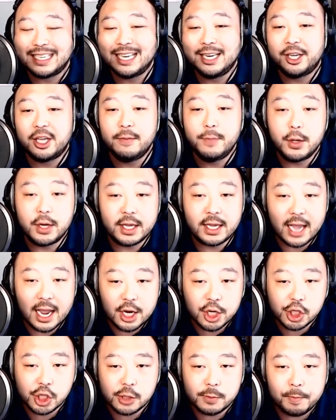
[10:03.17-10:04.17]
in
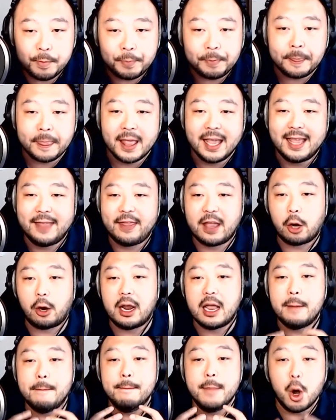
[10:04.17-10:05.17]
communication. They're
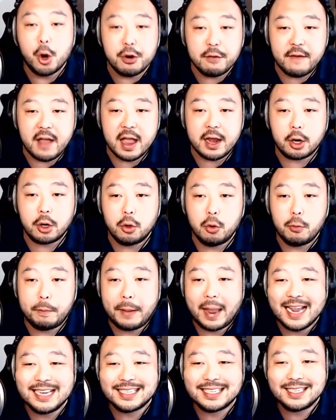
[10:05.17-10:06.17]
a motivator who
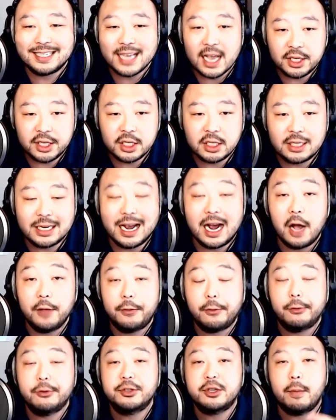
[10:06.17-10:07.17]
pays attention to
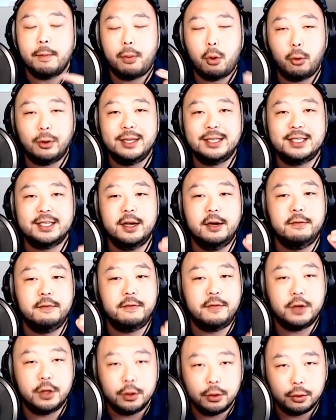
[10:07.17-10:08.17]
others' points of
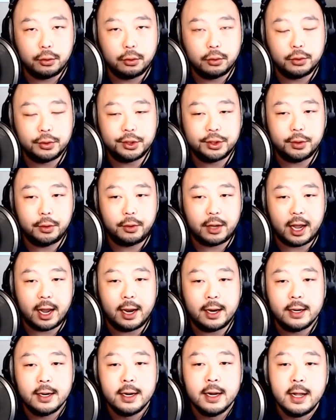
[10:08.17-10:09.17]
views,
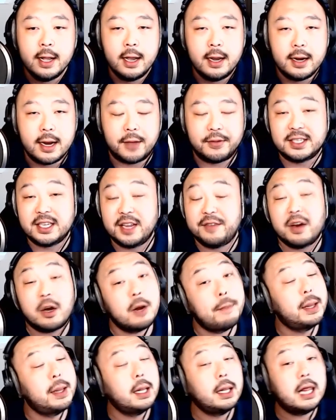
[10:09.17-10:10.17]
okay? Now, this is a very
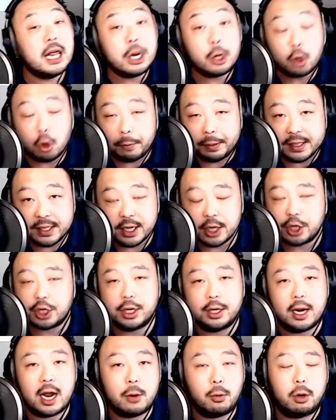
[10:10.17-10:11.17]
political
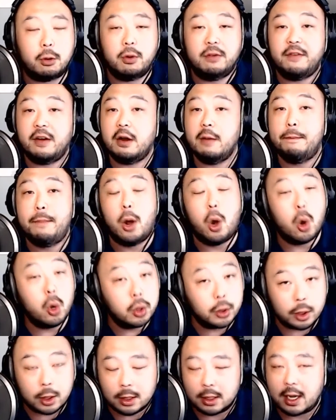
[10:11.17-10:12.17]
position. I work with very
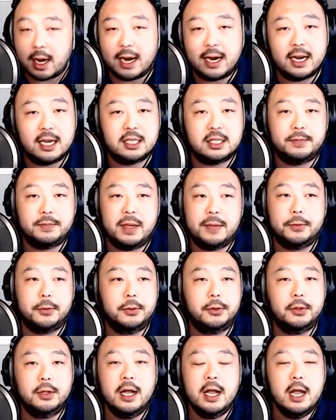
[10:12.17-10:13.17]
polar clients,
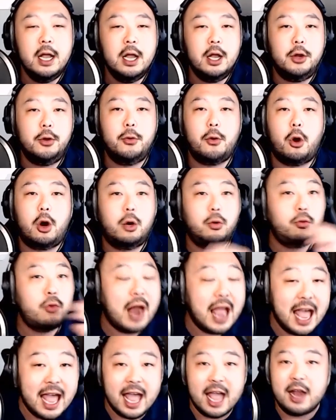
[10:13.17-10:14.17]
people who are
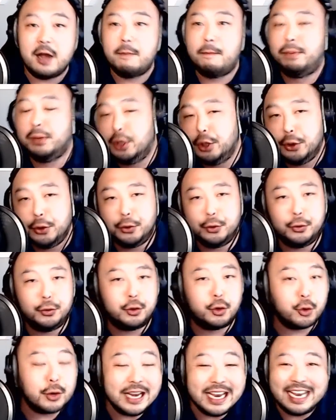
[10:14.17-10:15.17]
red, blue,
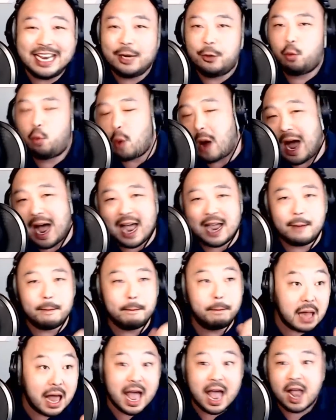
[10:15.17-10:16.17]
green, white,
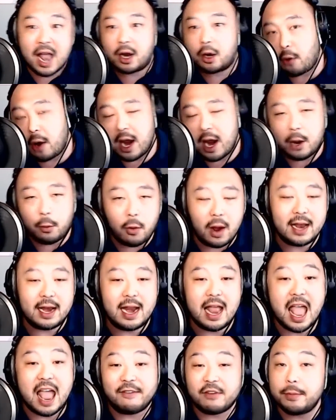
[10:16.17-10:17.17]
black, gray, white.
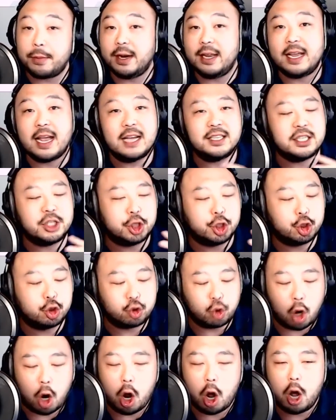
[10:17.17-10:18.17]
Everybody has a
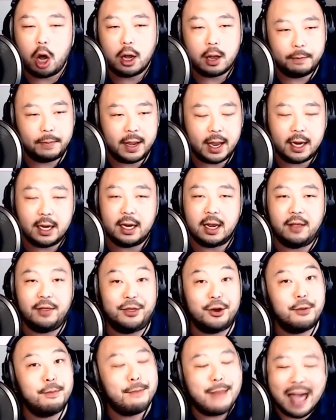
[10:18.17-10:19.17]
strong opinion.
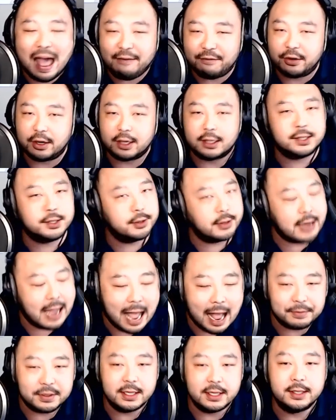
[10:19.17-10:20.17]
They're mavericks, they're
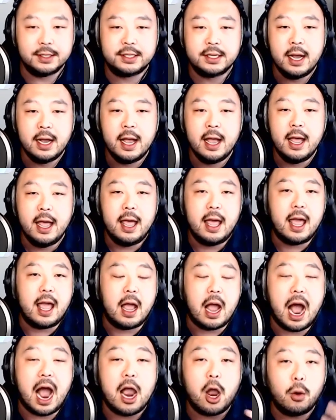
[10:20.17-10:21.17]
captains.
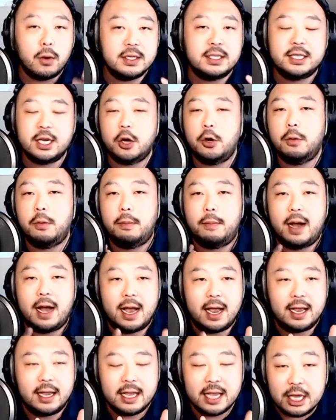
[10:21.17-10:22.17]
I always tell
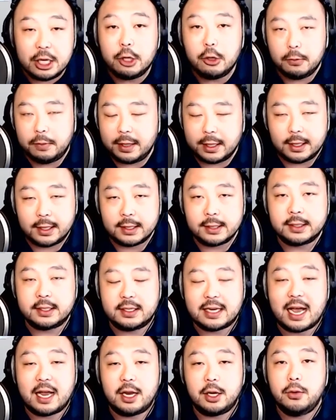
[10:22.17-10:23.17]
my incubees
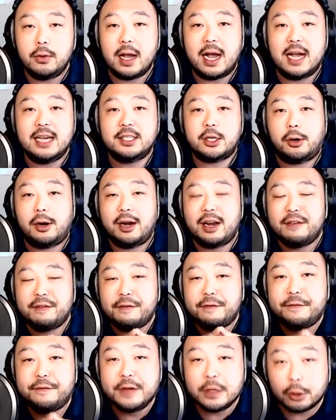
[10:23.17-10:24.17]
that you guys are a
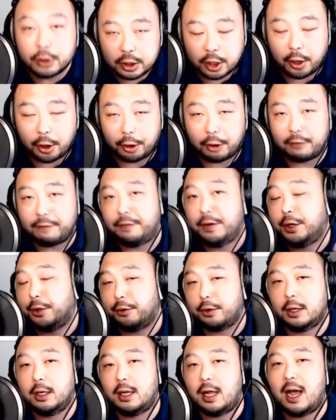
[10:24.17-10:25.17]
filter for your
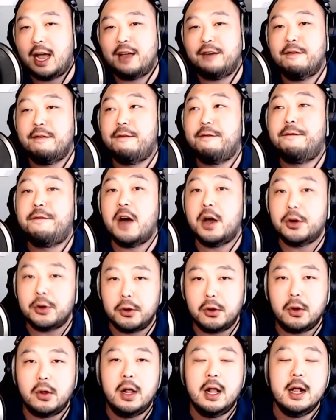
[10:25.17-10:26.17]
client.
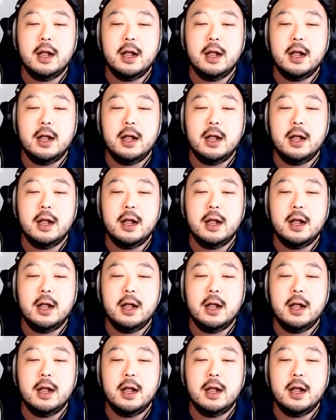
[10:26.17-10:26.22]
Funnel